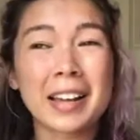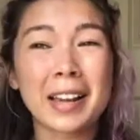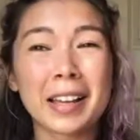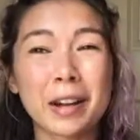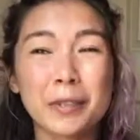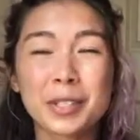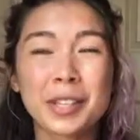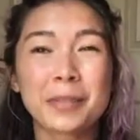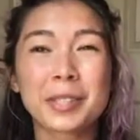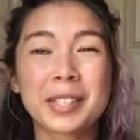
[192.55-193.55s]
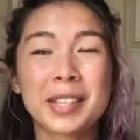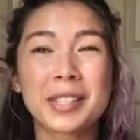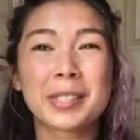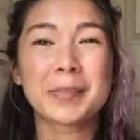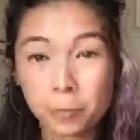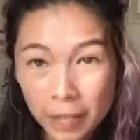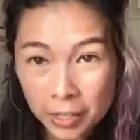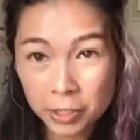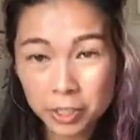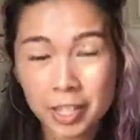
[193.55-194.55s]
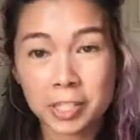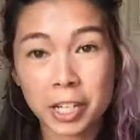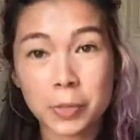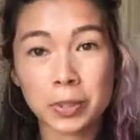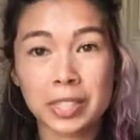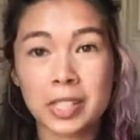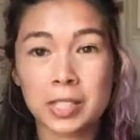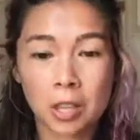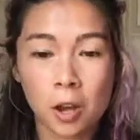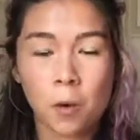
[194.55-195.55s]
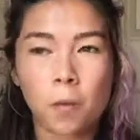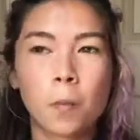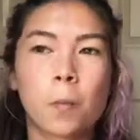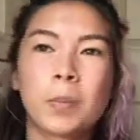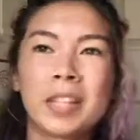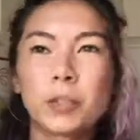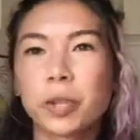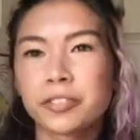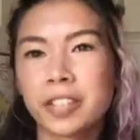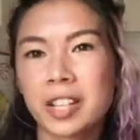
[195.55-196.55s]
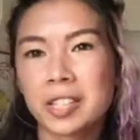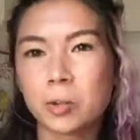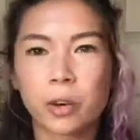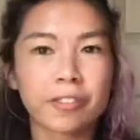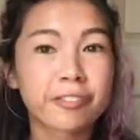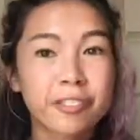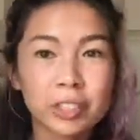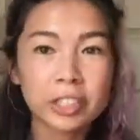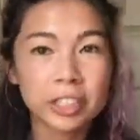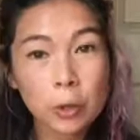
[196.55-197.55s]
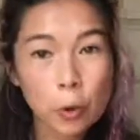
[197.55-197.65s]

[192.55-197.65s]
I'm gonna say this, exercise does release endorphins or feel-good